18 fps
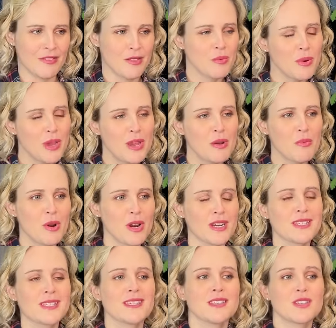The way it
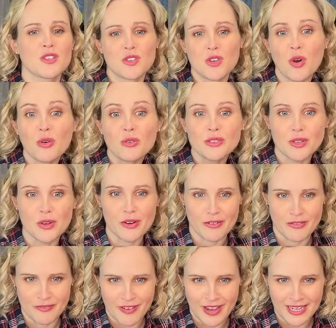works is it's all sort
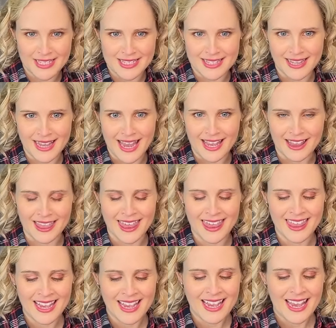of fixed length,
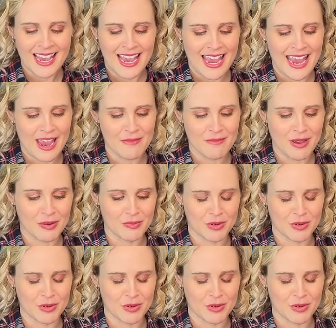and we're